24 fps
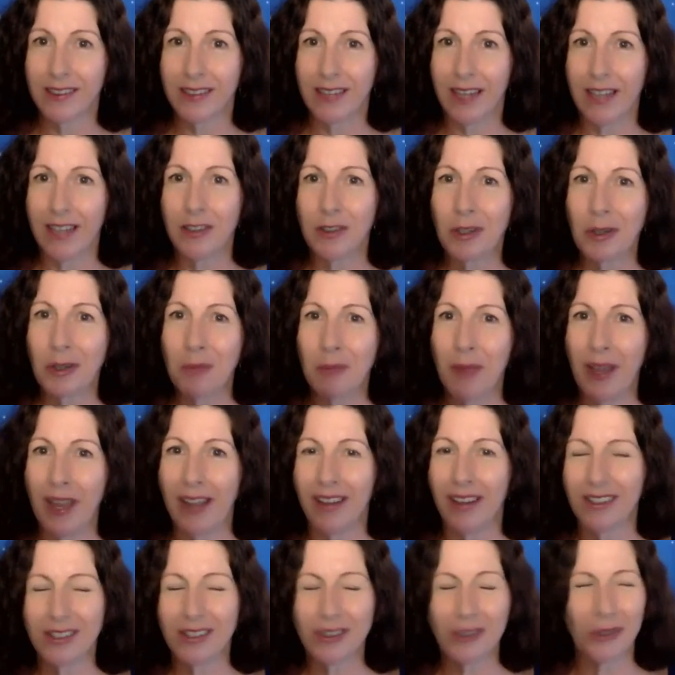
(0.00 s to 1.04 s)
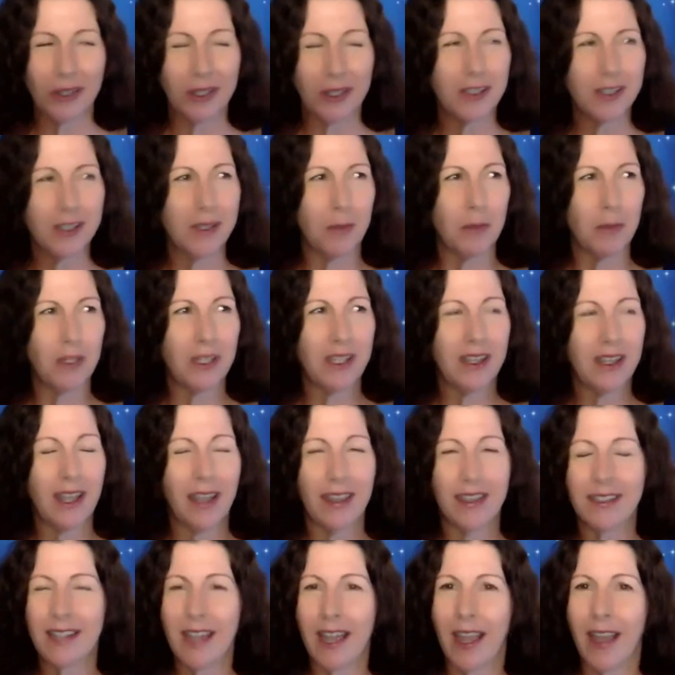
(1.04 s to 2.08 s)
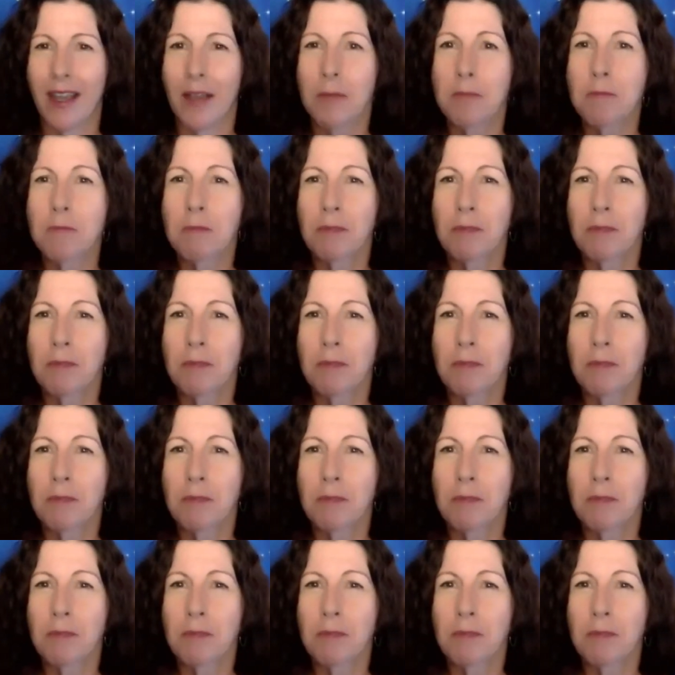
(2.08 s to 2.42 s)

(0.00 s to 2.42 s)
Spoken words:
And you can bet, I was talking to somebody the other day